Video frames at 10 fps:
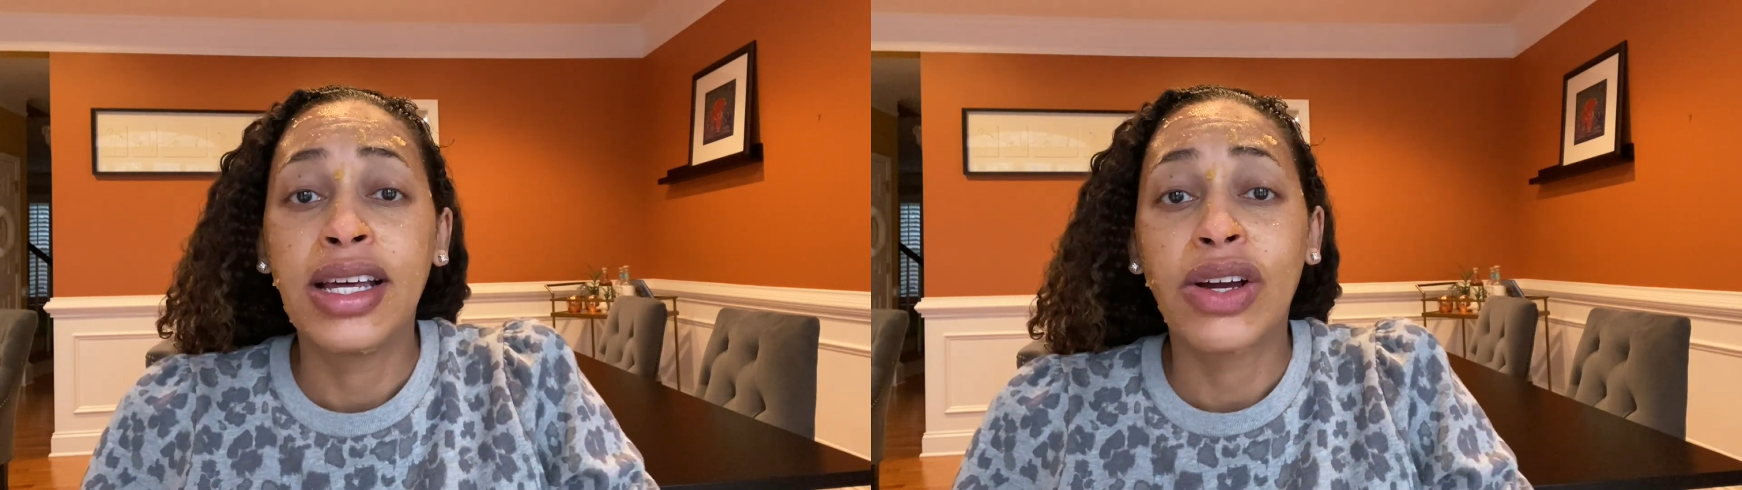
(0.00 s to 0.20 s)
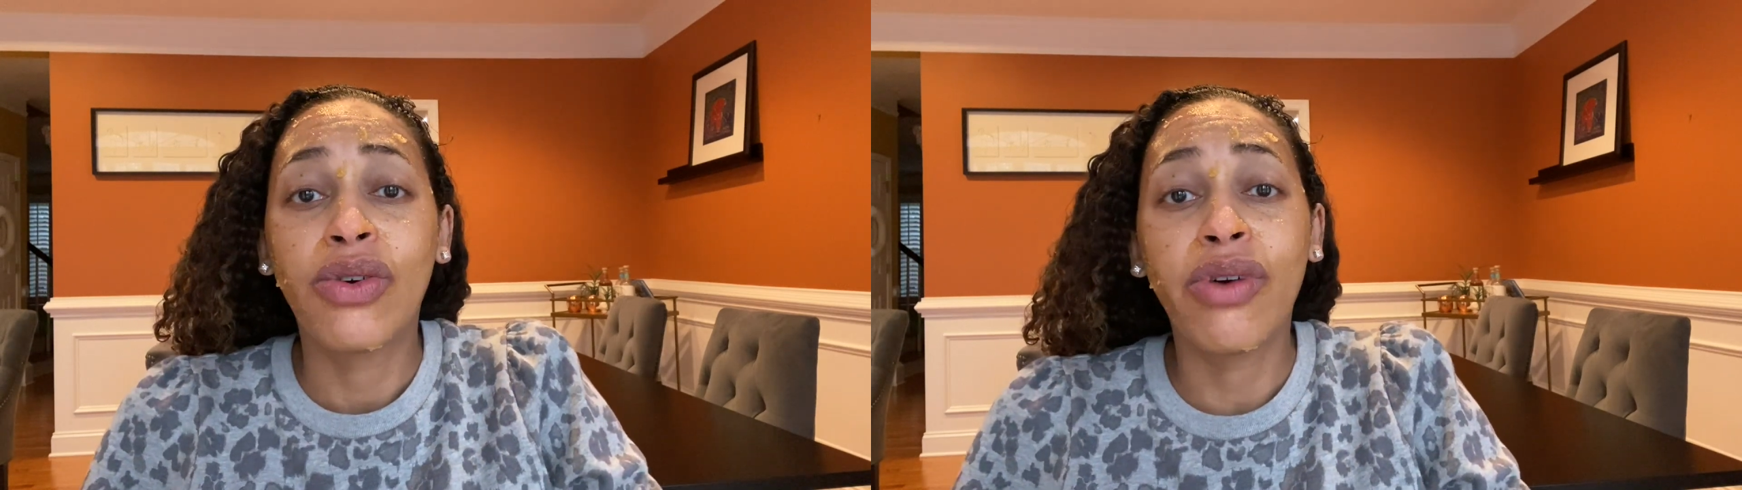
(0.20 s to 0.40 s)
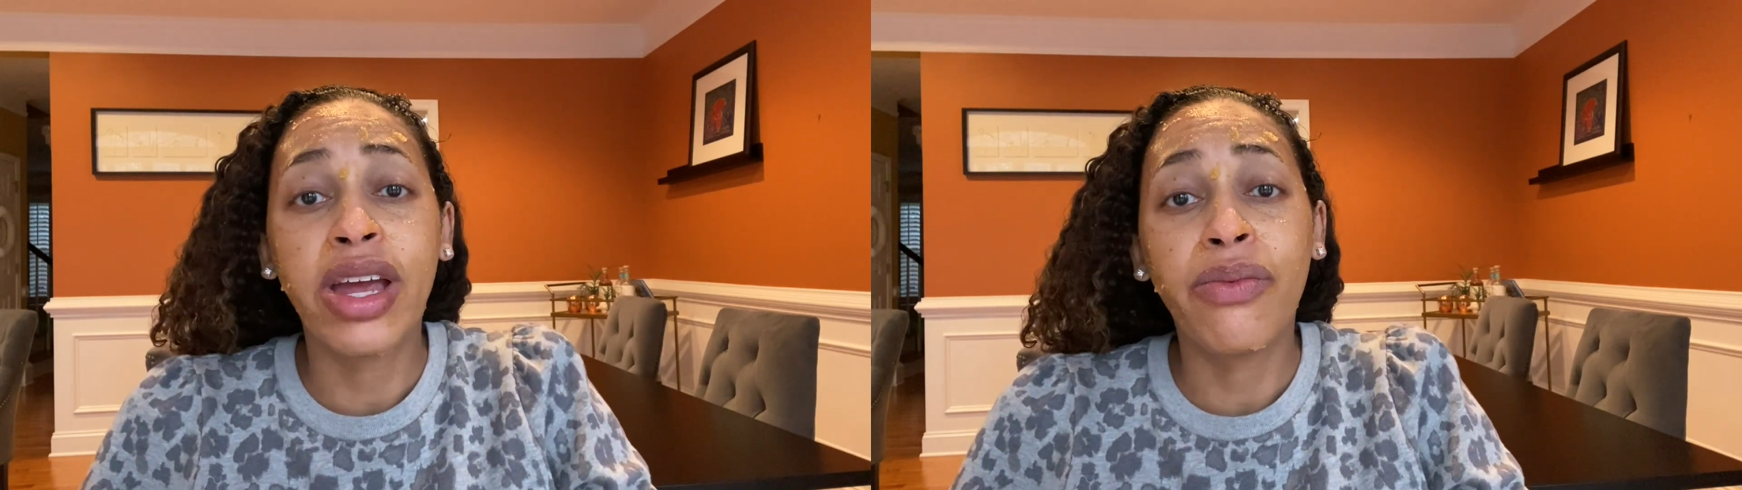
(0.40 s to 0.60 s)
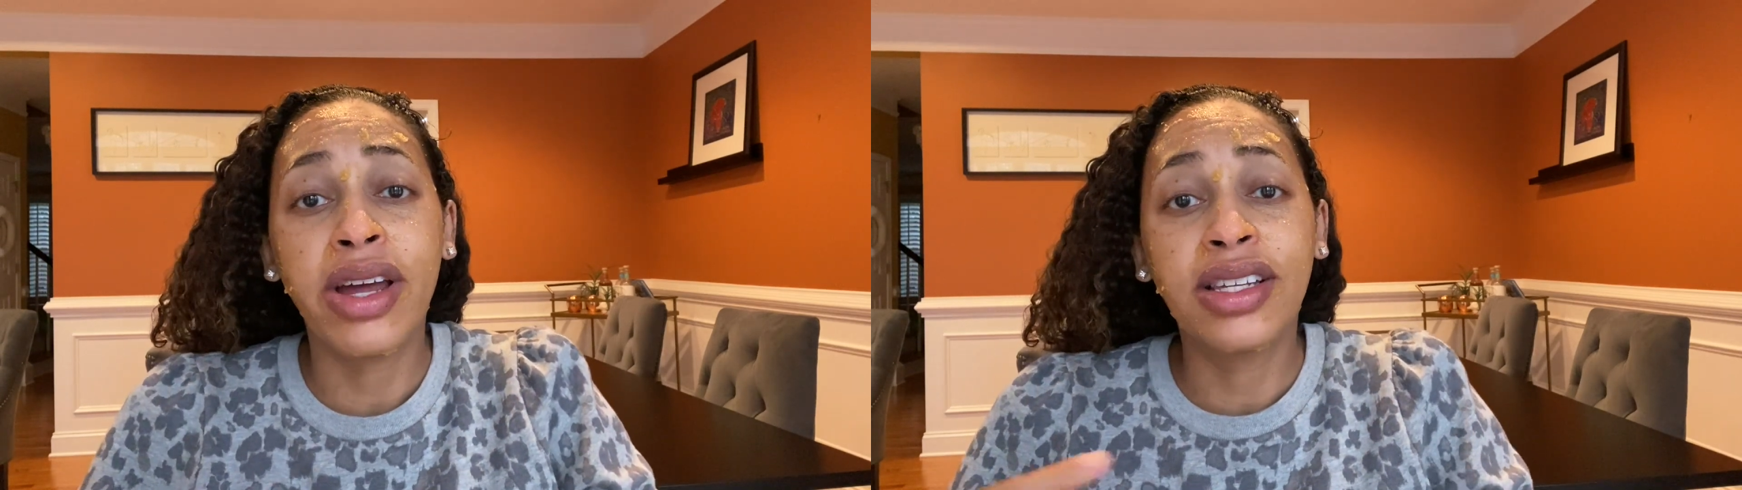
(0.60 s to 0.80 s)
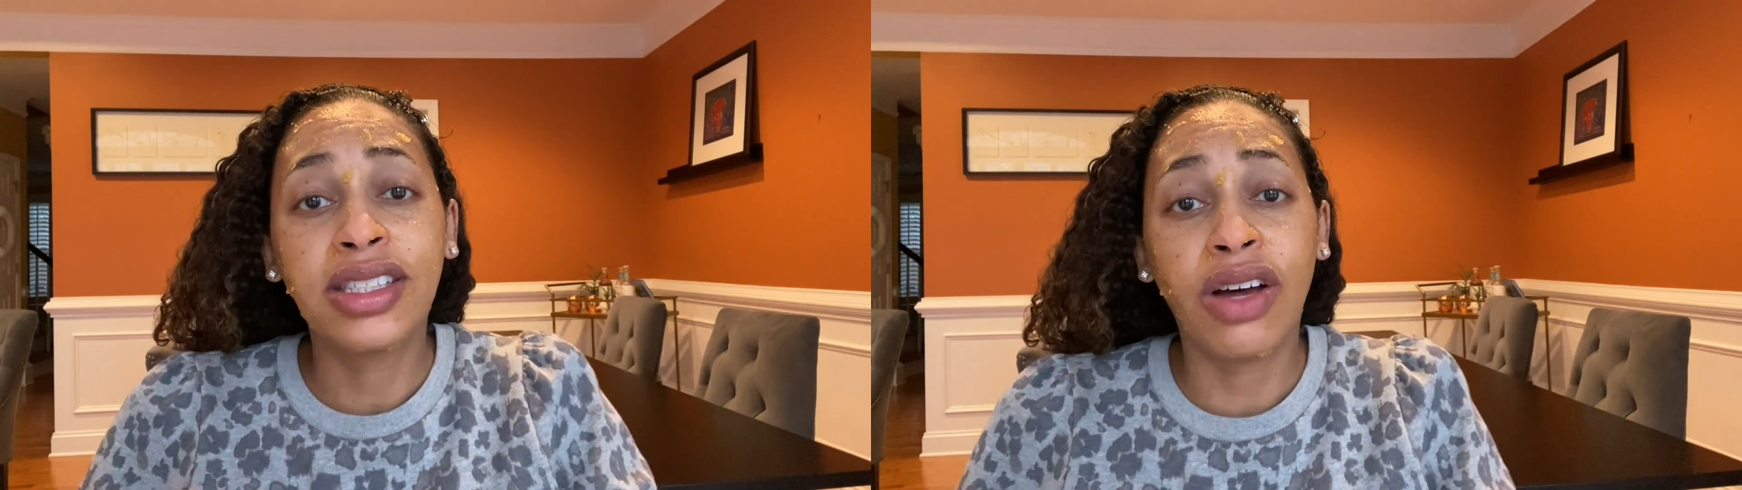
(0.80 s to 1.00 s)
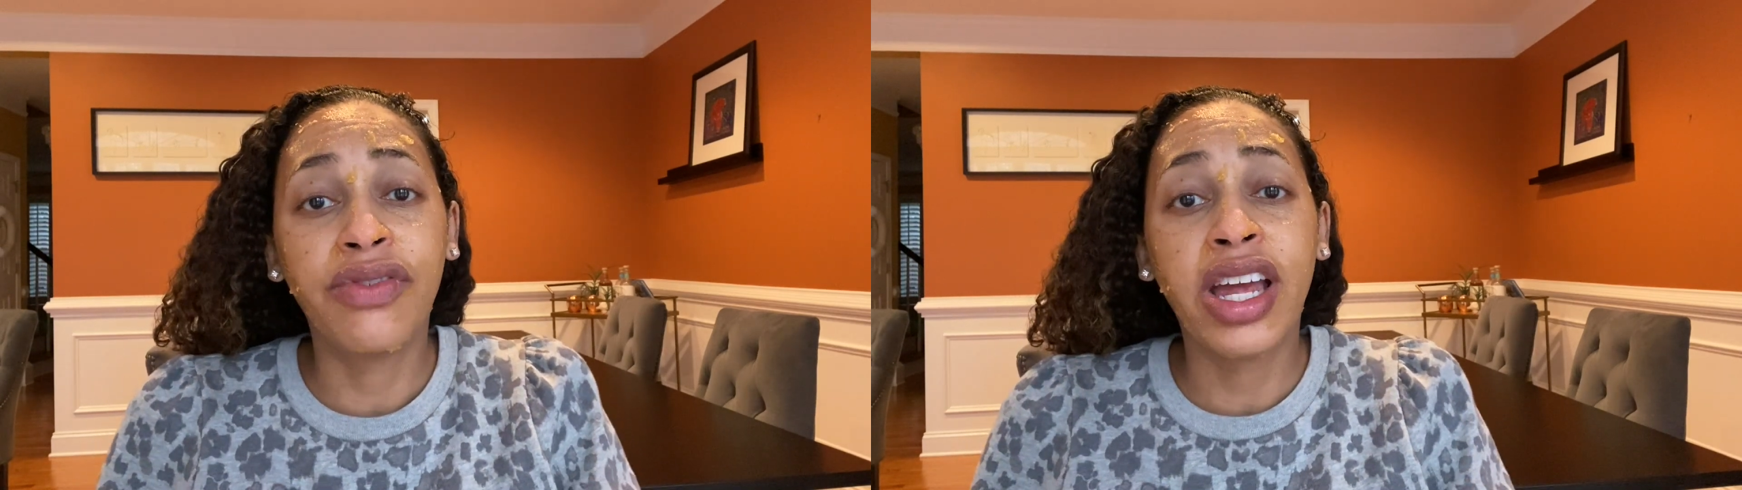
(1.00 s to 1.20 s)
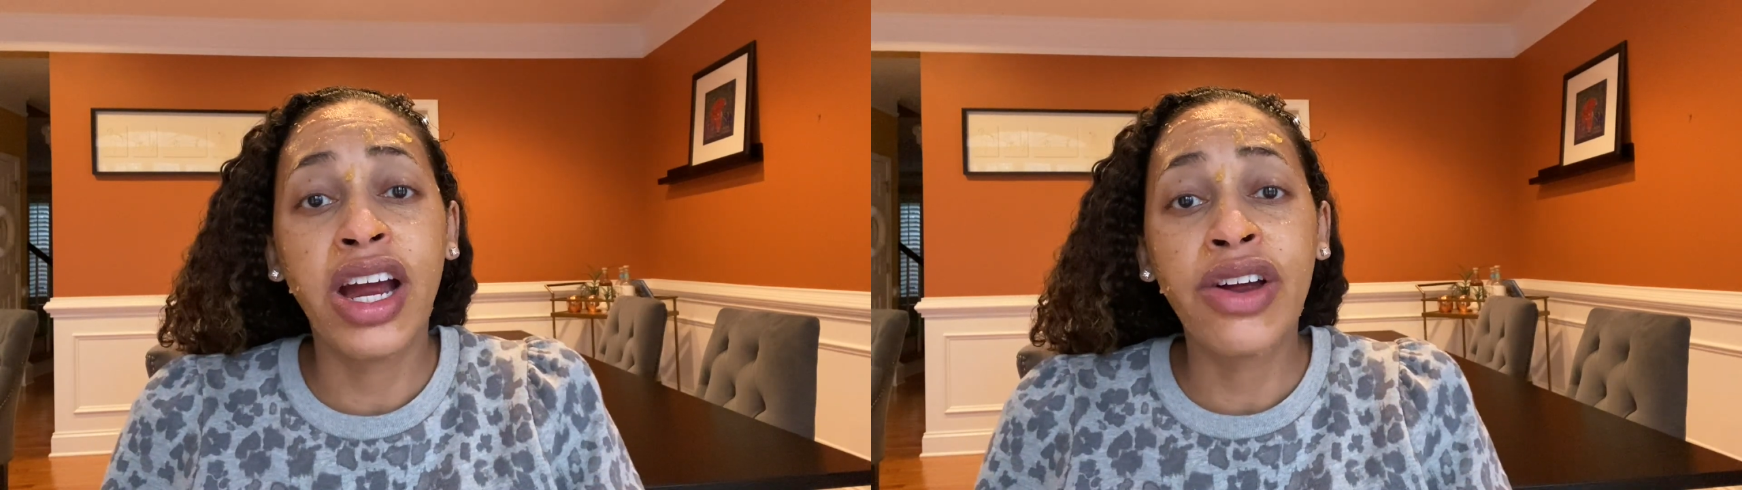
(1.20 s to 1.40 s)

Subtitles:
Great way to self-care.